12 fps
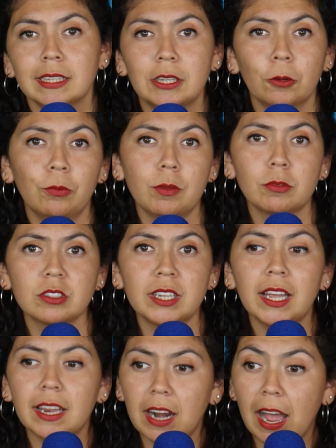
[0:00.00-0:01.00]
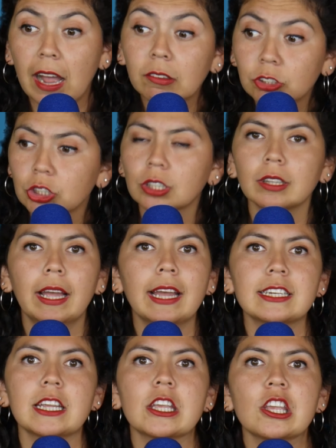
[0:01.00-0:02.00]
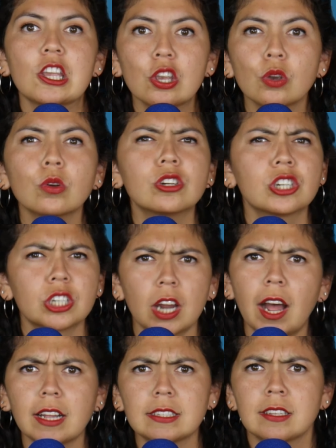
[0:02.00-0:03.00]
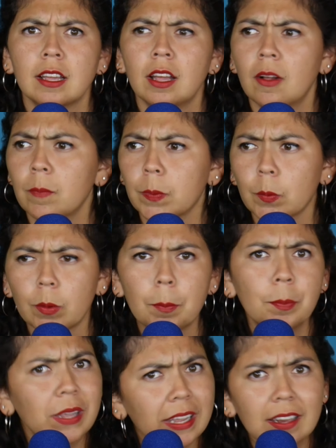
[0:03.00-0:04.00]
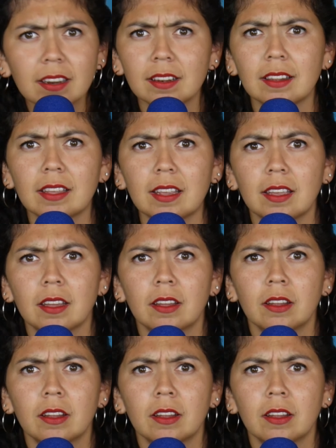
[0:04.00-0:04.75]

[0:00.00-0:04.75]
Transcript: Teofimo's head after landing huge shots repeatedly